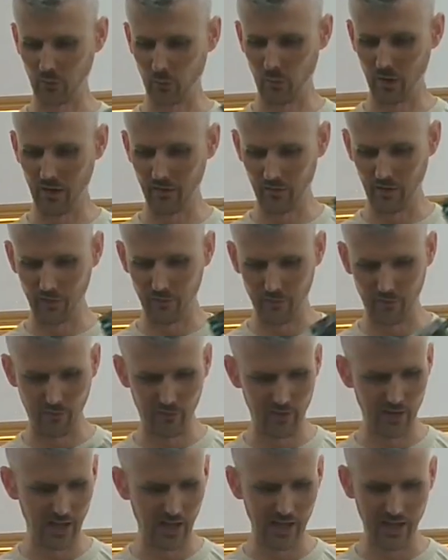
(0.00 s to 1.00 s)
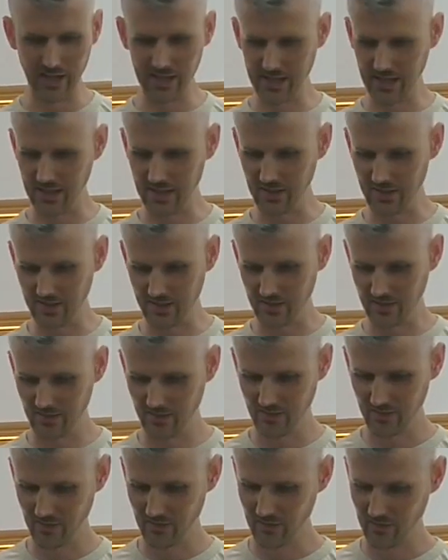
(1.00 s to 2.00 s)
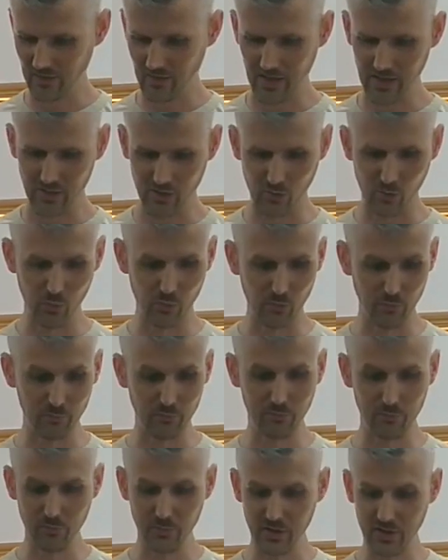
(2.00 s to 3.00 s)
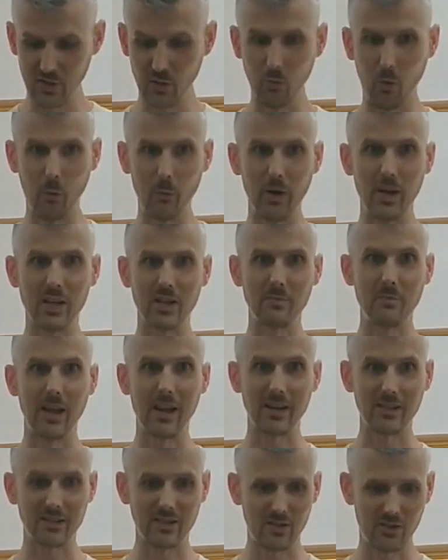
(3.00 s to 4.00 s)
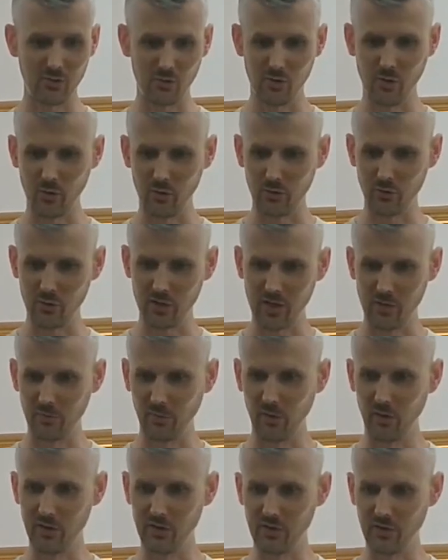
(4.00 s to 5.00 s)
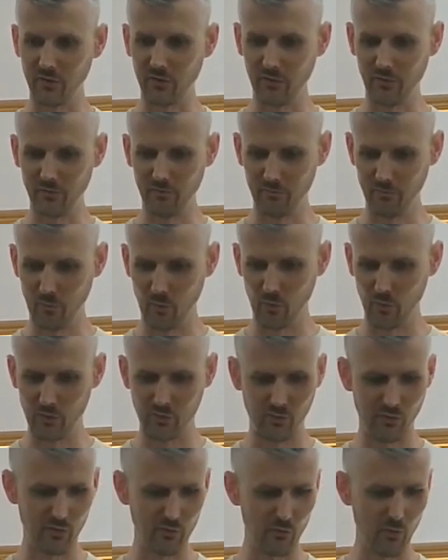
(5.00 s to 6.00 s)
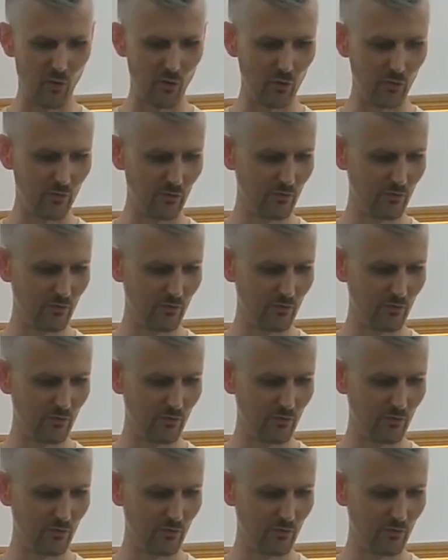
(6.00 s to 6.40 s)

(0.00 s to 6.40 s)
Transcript: the wavelength of the LEDs that it's all still what we expect, because we don't want to assemble those if boards with the wrong